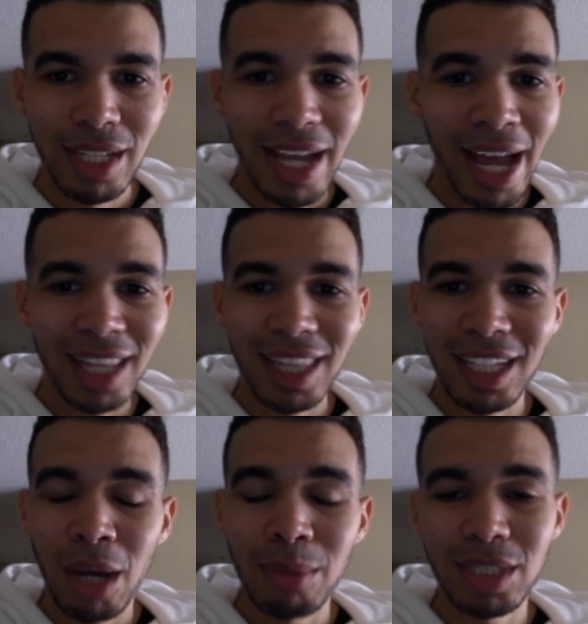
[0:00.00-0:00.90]
anything
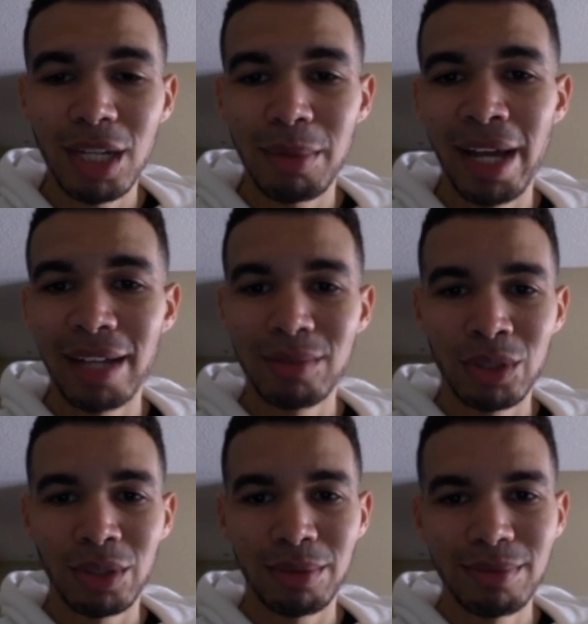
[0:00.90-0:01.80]
comes up, I
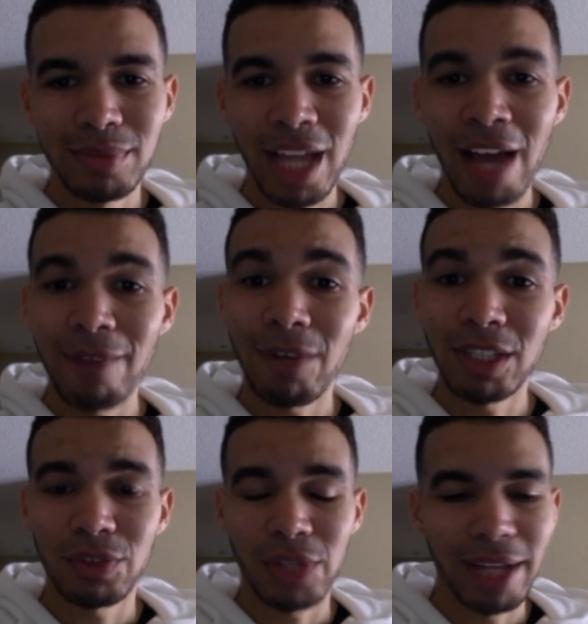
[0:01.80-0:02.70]
have
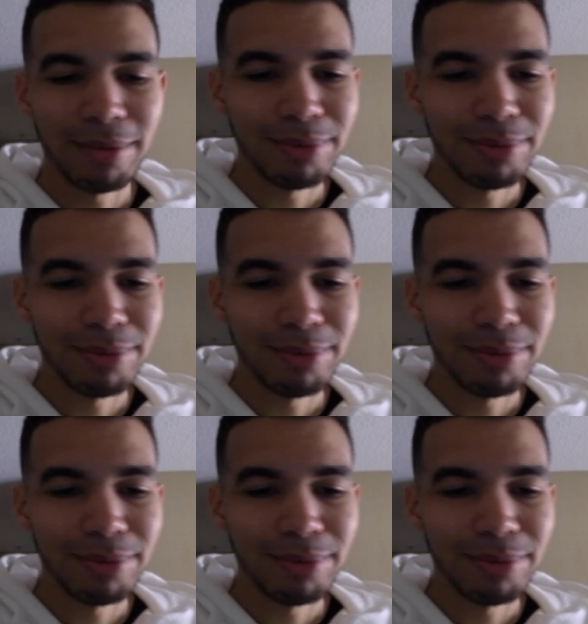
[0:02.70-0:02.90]
funds for that.